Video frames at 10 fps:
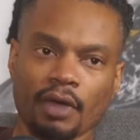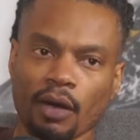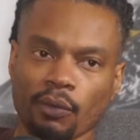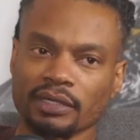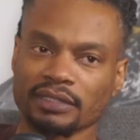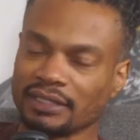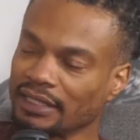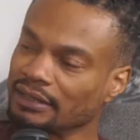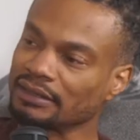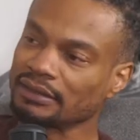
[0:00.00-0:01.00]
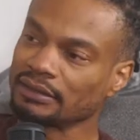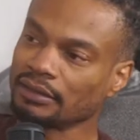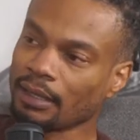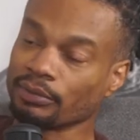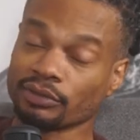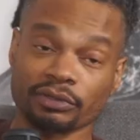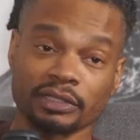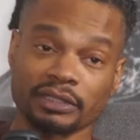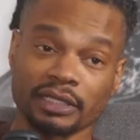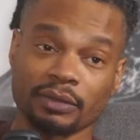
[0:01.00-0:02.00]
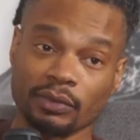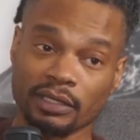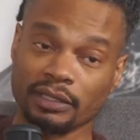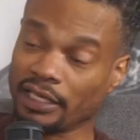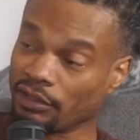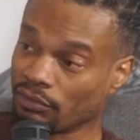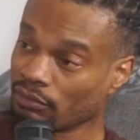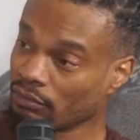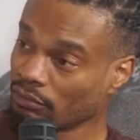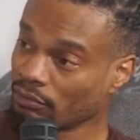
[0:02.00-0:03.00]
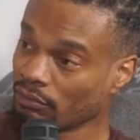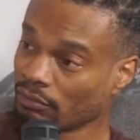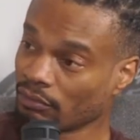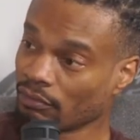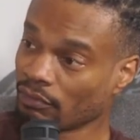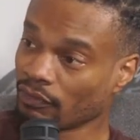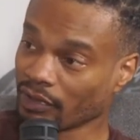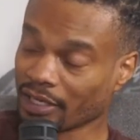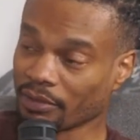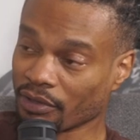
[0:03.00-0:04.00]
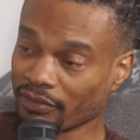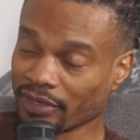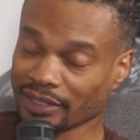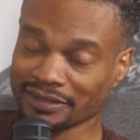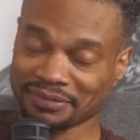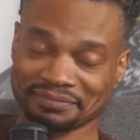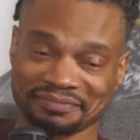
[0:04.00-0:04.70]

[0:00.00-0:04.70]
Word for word: I wanted to take this opportunity to say one, thank you for letting me go to Vegas.